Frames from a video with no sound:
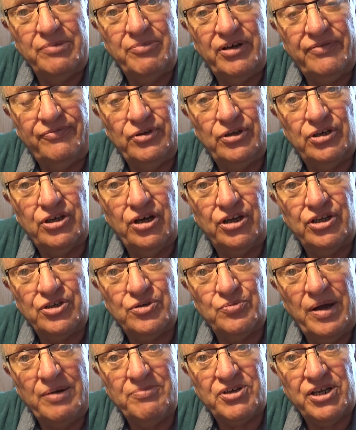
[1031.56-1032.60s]
him, or if you look on
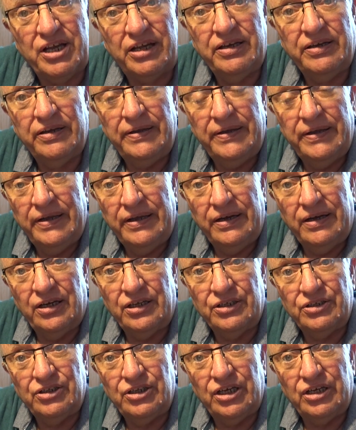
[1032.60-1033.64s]
his website,
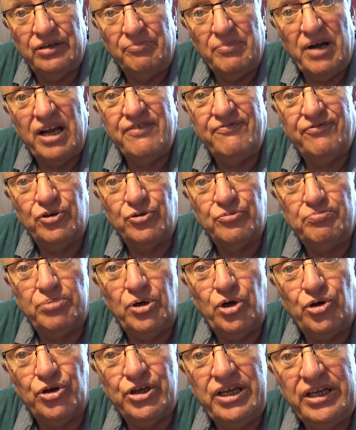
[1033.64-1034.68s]
on Myford
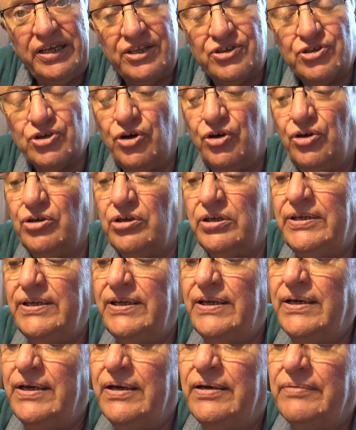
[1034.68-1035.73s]
Boy, it's called,
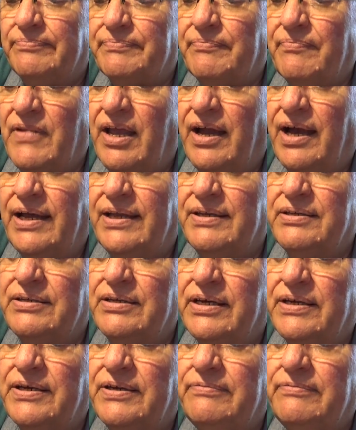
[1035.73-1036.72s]
and